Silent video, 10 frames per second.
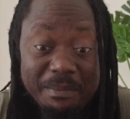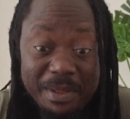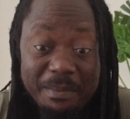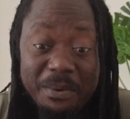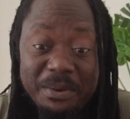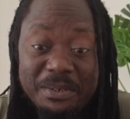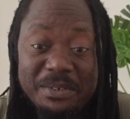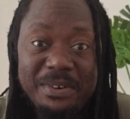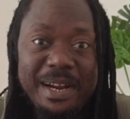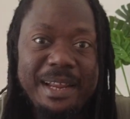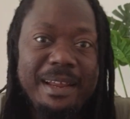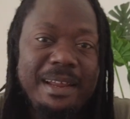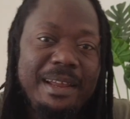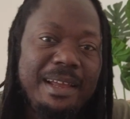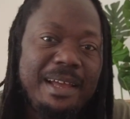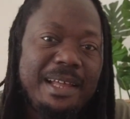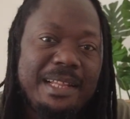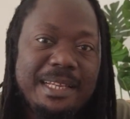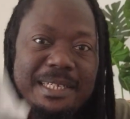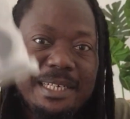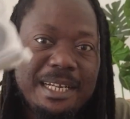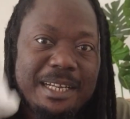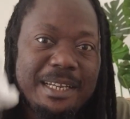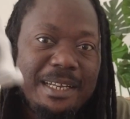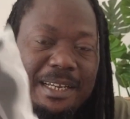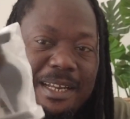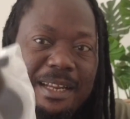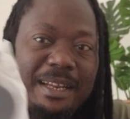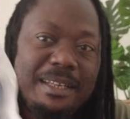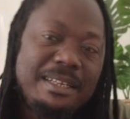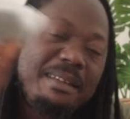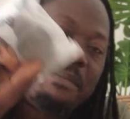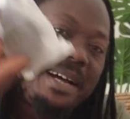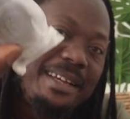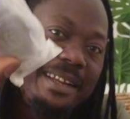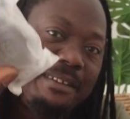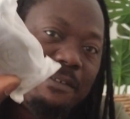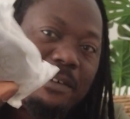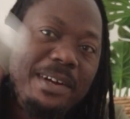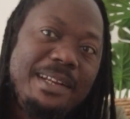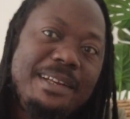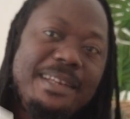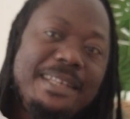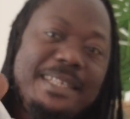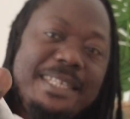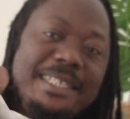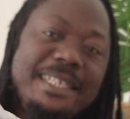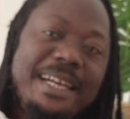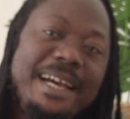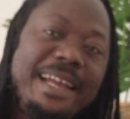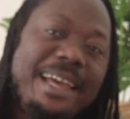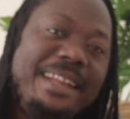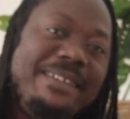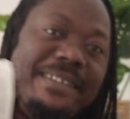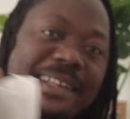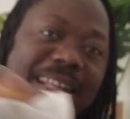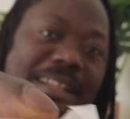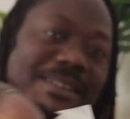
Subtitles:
I'm going to try, and this is a magnet for it. DJI, can you read that